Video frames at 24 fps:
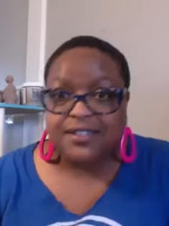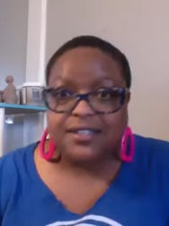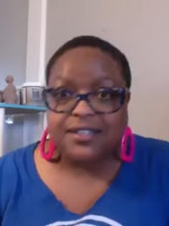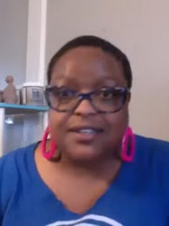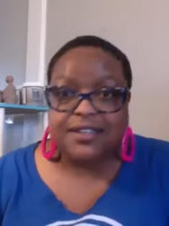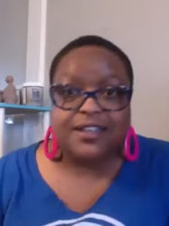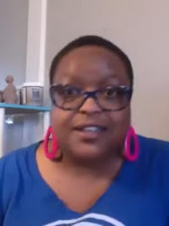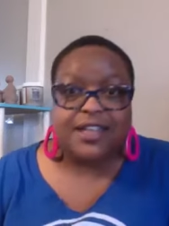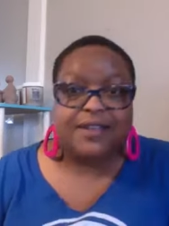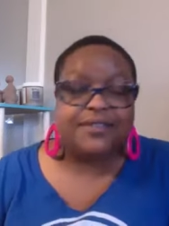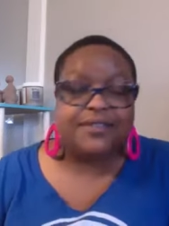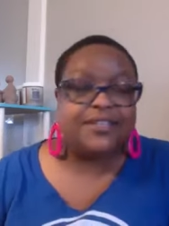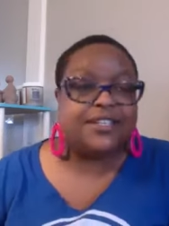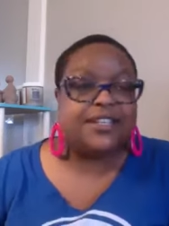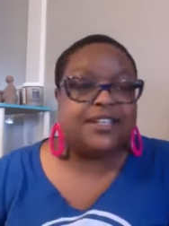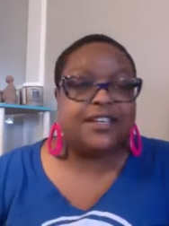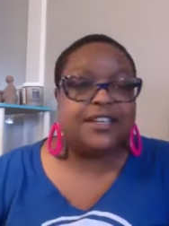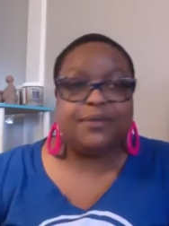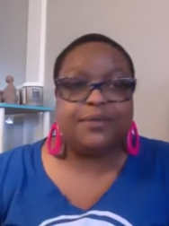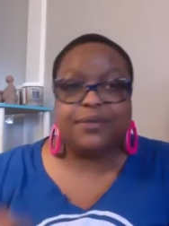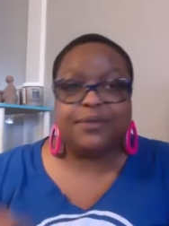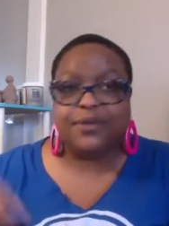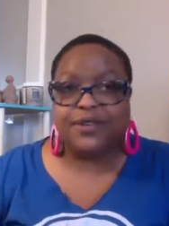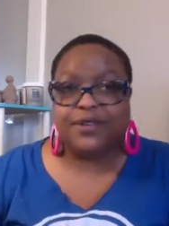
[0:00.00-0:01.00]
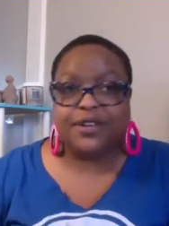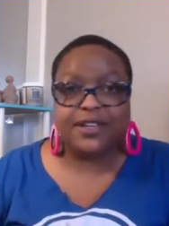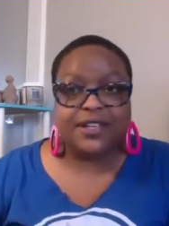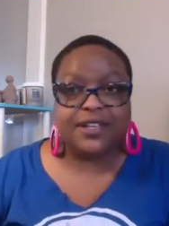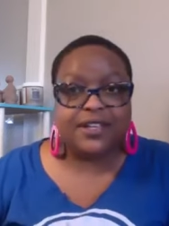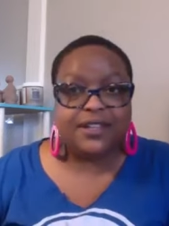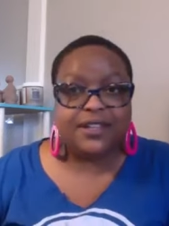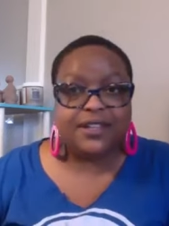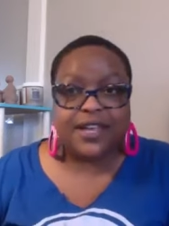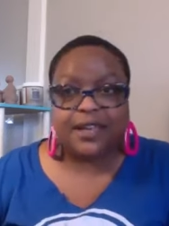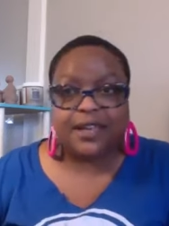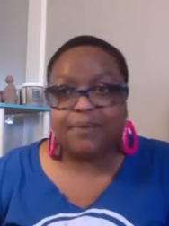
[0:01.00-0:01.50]
and that was a
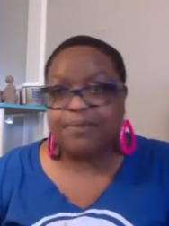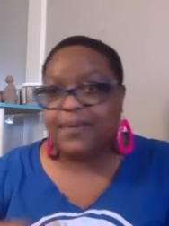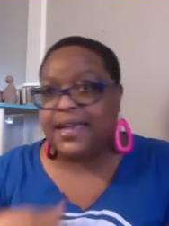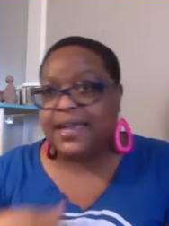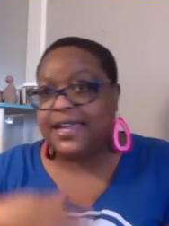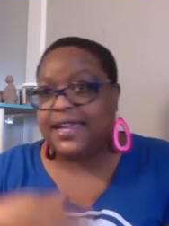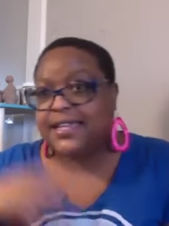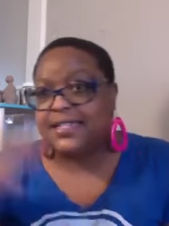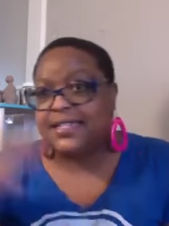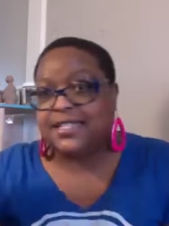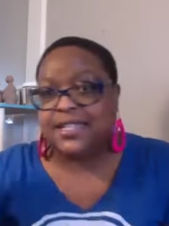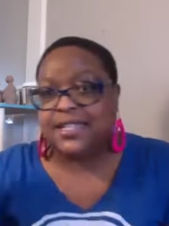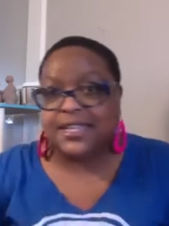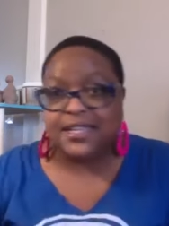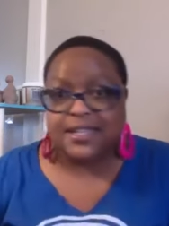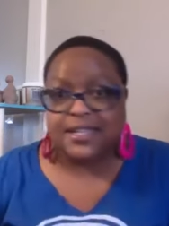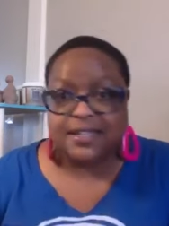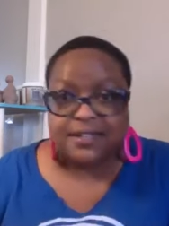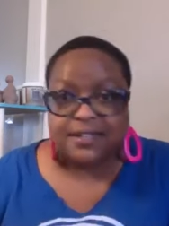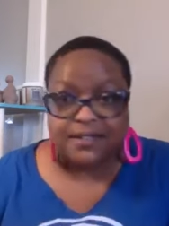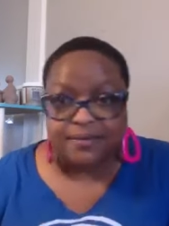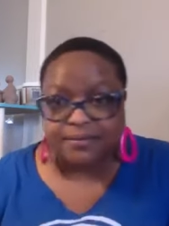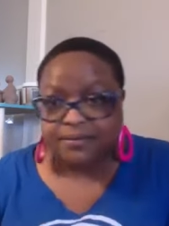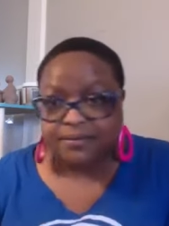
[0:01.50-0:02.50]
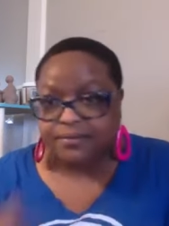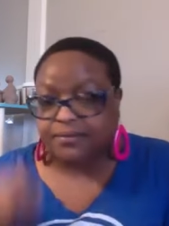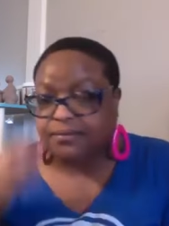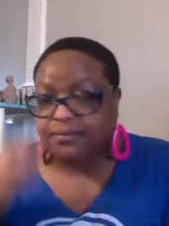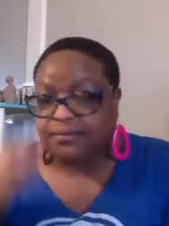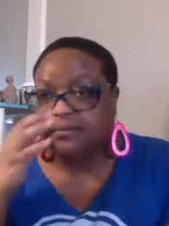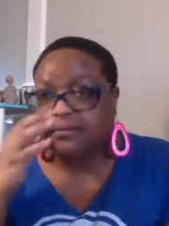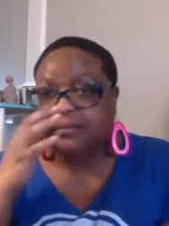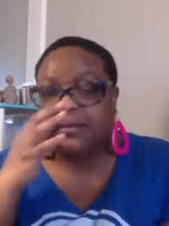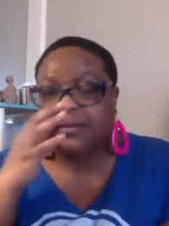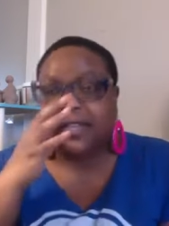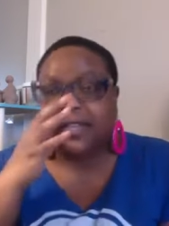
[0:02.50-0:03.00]
community like painting
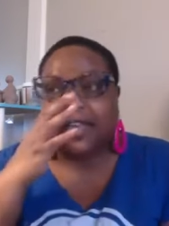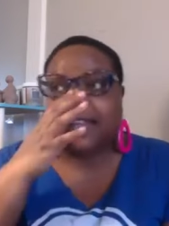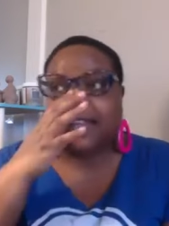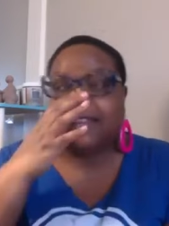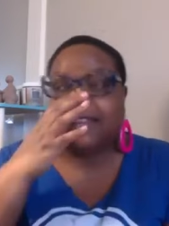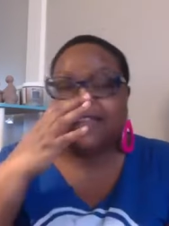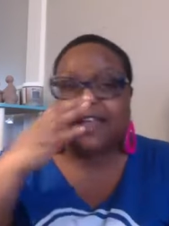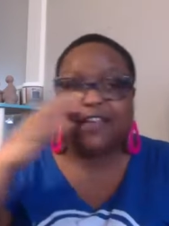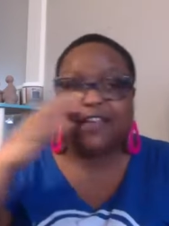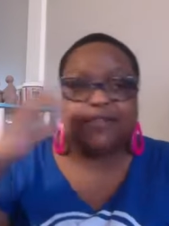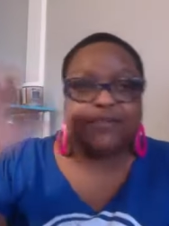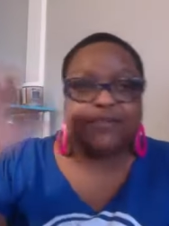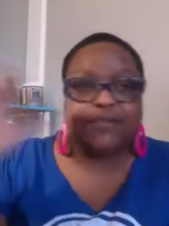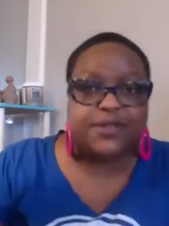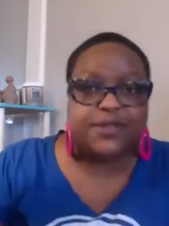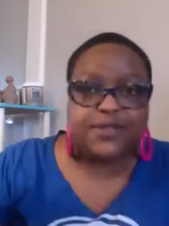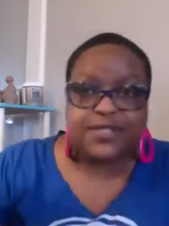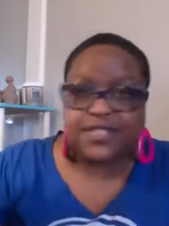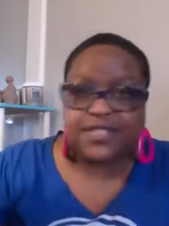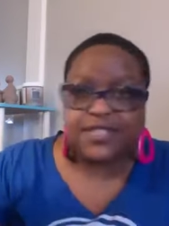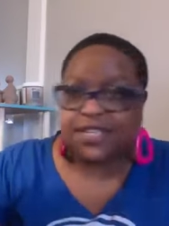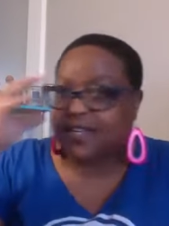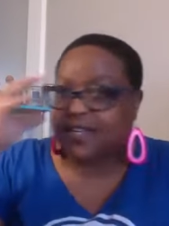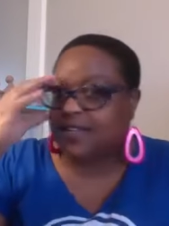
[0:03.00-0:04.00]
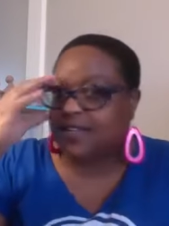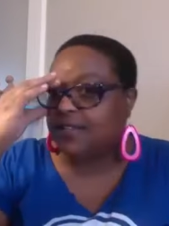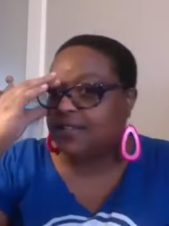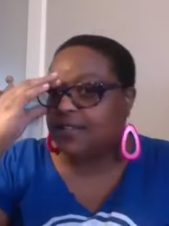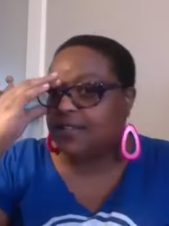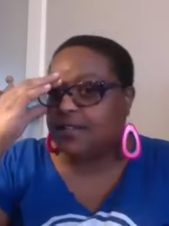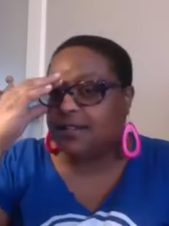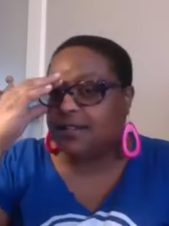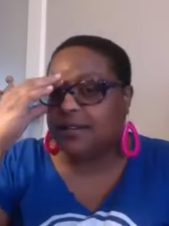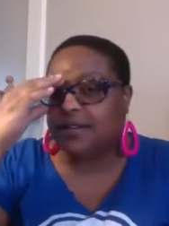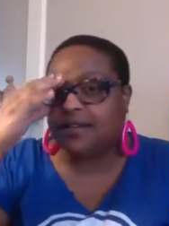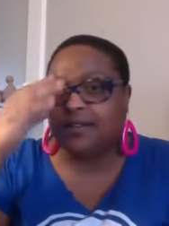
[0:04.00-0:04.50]
they had live music
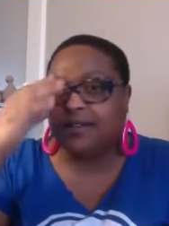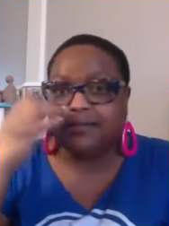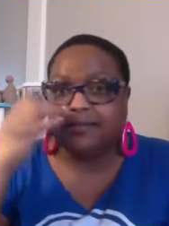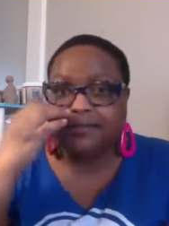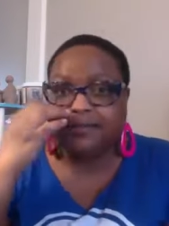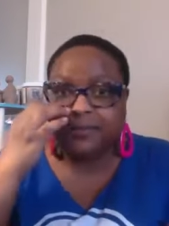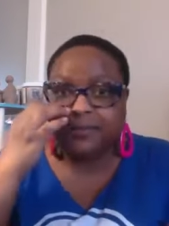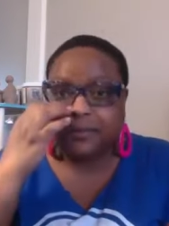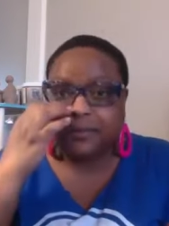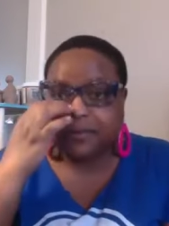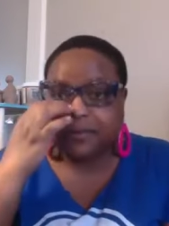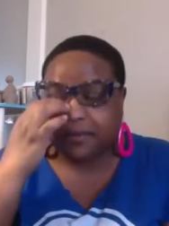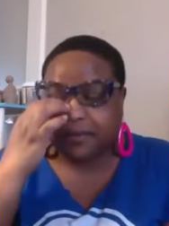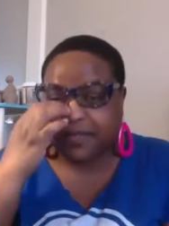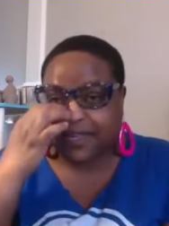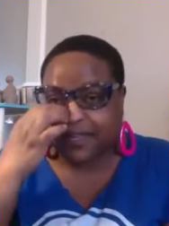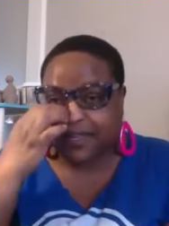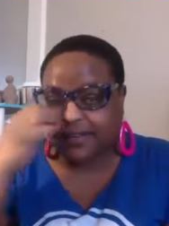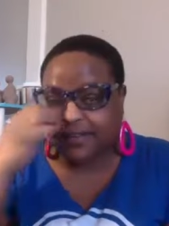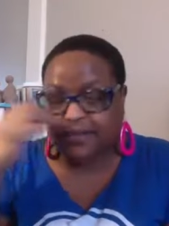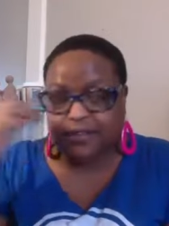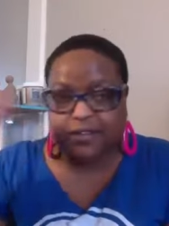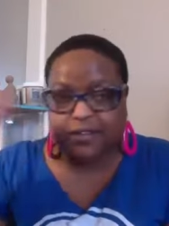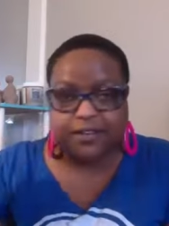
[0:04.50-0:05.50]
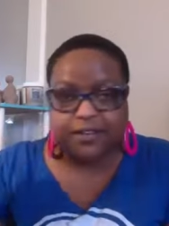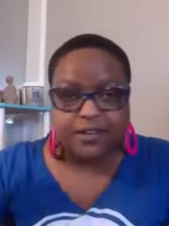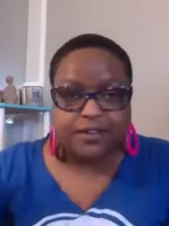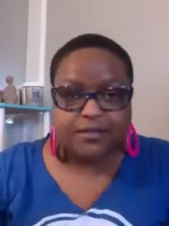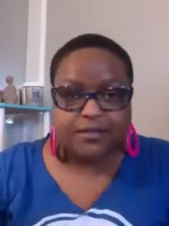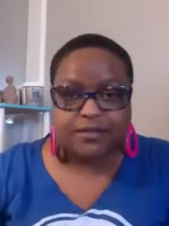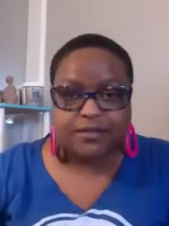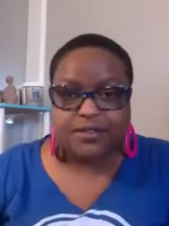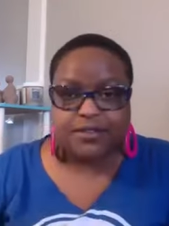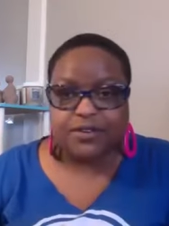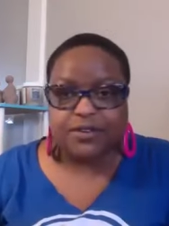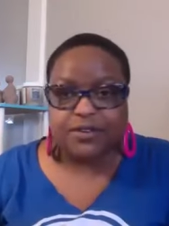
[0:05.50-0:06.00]
um, they had you
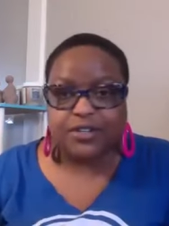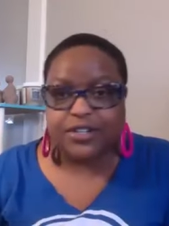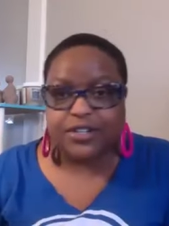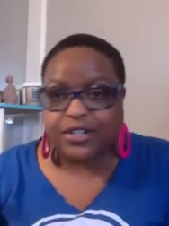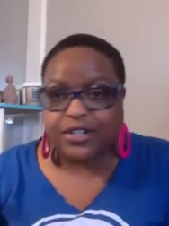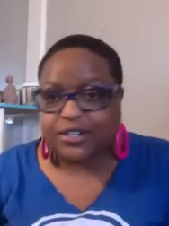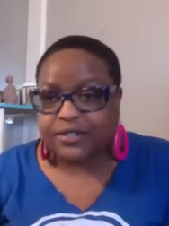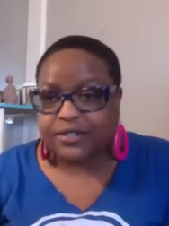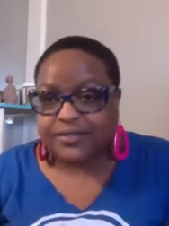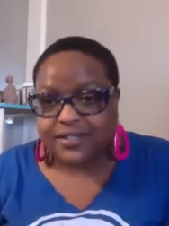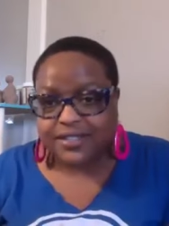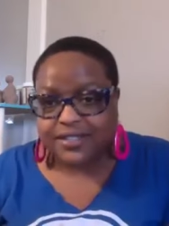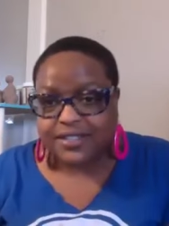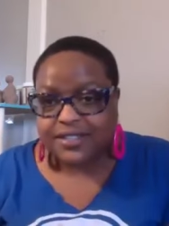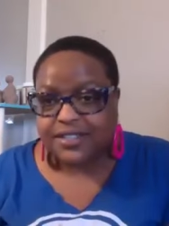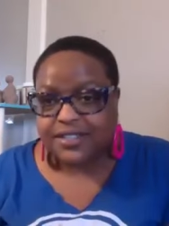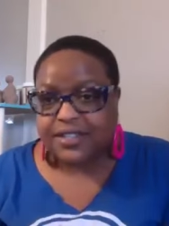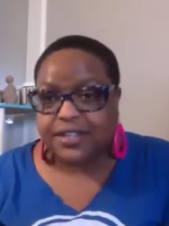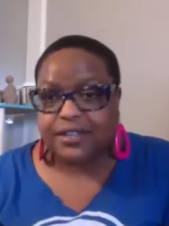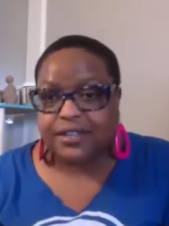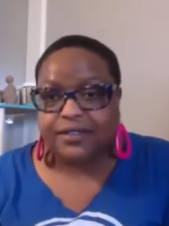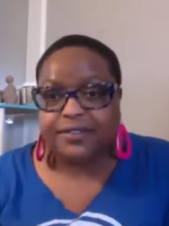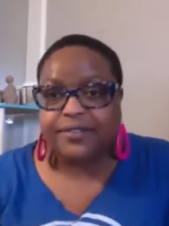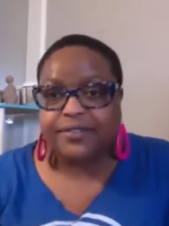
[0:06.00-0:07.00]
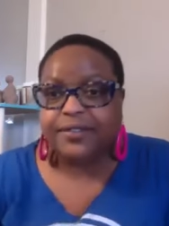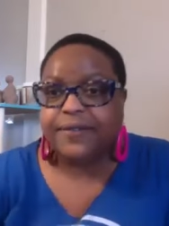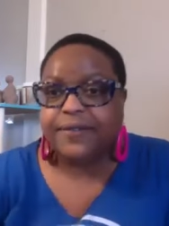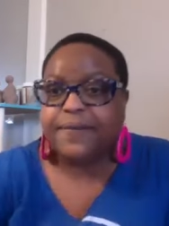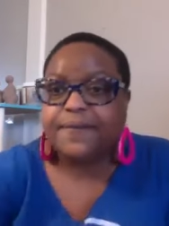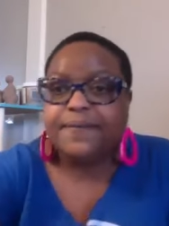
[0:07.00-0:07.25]
know hors d'oeuvres and stuff